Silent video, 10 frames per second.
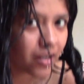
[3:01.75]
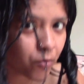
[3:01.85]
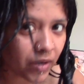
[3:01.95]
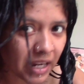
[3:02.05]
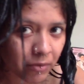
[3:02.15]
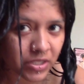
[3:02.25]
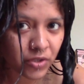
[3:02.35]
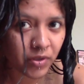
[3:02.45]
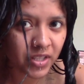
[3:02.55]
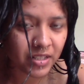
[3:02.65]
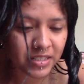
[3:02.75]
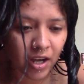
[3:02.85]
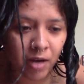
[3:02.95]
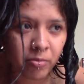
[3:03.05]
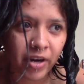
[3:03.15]
when I was doing the
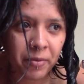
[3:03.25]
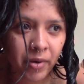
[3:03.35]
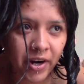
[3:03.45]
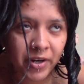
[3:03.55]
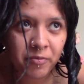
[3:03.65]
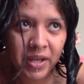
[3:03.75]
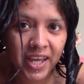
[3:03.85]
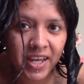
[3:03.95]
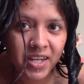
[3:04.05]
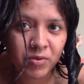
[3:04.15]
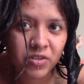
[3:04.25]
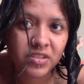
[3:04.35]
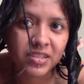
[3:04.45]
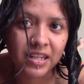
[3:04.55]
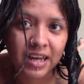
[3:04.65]
top right part of my head, which
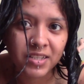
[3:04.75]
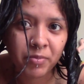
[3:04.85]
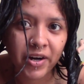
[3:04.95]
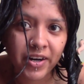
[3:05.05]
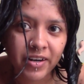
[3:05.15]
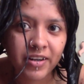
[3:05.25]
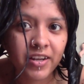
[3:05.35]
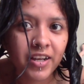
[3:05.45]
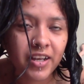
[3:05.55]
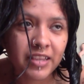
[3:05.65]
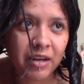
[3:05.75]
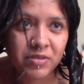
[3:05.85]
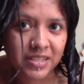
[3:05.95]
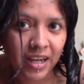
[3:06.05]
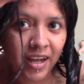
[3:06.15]
was the last part that
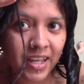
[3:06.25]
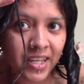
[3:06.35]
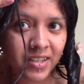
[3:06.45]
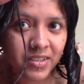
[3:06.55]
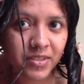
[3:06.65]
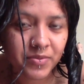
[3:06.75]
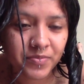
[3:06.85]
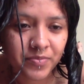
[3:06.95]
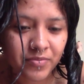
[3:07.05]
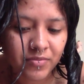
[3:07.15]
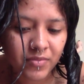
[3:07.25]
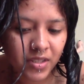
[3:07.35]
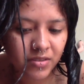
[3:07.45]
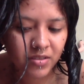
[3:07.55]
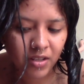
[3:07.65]
was dying.
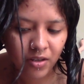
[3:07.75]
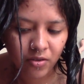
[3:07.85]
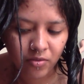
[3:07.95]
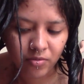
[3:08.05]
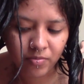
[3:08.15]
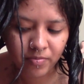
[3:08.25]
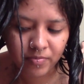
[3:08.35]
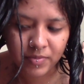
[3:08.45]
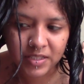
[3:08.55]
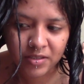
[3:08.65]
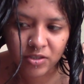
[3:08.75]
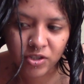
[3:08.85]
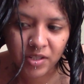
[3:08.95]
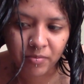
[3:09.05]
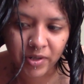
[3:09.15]
So this
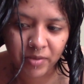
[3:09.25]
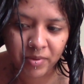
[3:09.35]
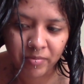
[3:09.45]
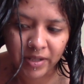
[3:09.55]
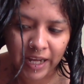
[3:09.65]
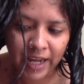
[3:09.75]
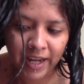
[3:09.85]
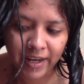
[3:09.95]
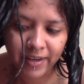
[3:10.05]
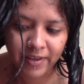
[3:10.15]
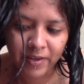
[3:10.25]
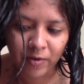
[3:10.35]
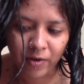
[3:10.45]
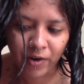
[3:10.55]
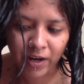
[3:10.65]
shit better be black
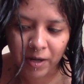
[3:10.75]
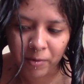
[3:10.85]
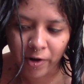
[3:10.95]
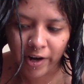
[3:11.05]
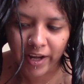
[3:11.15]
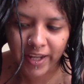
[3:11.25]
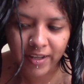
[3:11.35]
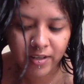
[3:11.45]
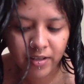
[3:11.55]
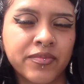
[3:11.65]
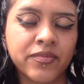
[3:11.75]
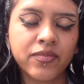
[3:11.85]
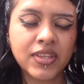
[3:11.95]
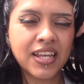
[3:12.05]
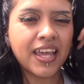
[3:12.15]
or I'm crying.
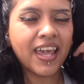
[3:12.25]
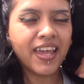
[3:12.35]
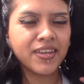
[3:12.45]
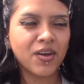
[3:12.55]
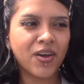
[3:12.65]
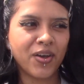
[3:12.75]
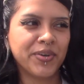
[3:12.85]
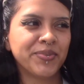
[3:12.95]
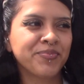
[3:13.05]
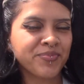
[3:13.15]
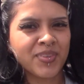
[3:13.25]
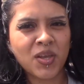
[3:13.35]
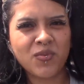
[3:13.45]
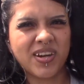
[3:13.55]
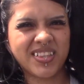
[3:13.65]
Hey y'all,
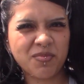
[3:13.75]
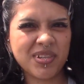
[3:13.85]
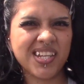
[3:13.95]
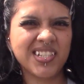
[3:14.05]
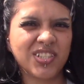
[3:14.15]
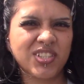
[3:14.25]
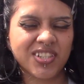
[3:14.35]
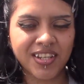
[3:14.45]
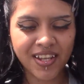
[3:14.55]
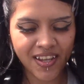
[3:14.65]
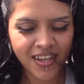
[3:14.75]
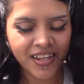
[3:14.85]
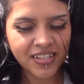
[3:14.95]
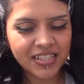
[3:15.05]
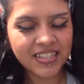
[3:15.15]
we're at the beach.
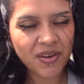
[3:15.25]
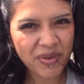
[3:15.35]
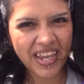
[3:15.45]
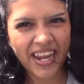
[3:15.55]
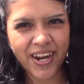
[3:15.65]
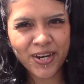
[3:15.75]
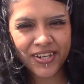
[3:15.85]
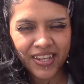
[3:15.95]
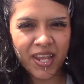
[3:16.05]
This is how my hair